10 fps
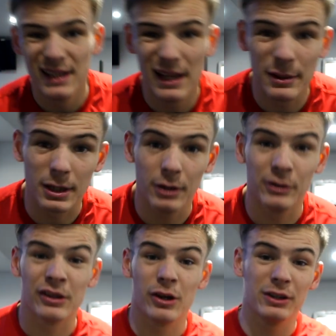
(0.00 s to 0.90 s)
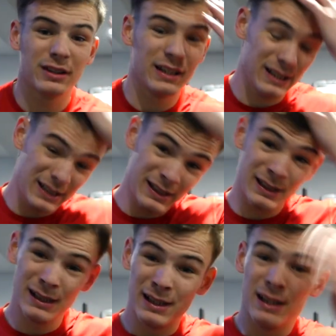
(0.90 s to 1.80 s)
There we go then, guys.
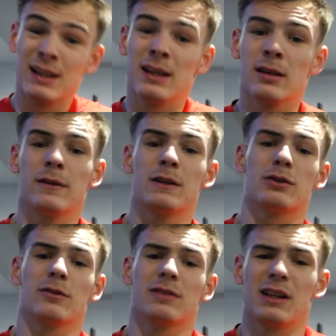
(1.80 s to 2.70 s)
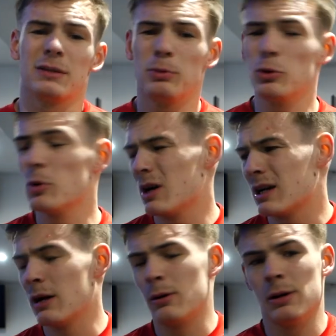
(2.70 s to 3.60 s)
Finished off today's pool
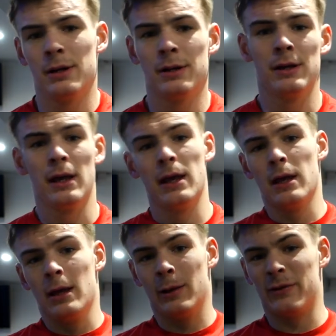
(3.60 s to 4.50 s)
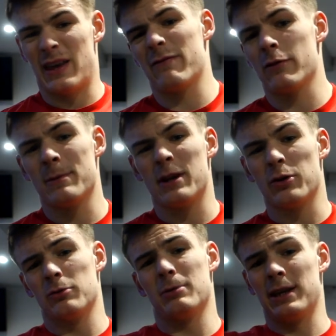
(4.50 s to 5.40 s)
workout. Over every minute
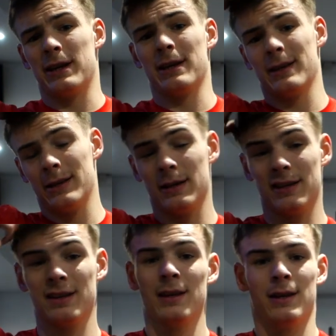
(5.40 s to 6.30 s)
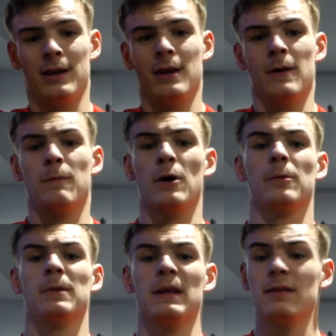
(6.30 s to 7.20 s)
on the minute.
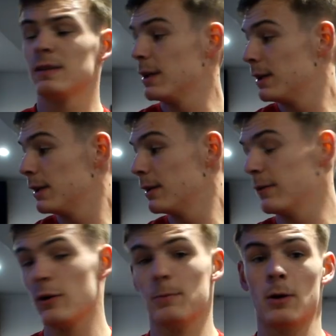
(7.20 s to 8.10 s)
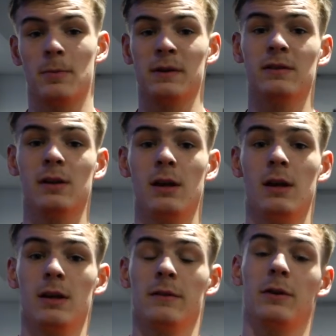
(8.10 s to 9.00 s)
burpees, five burpees,
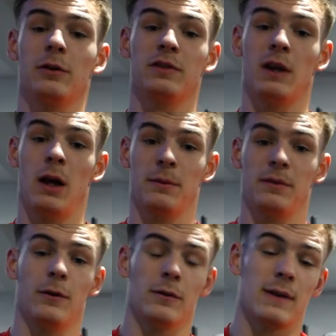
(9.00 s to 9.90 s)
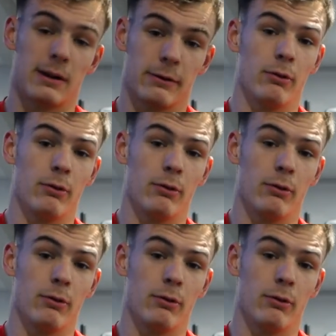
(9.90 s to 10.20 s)
five sit-ups, five calorie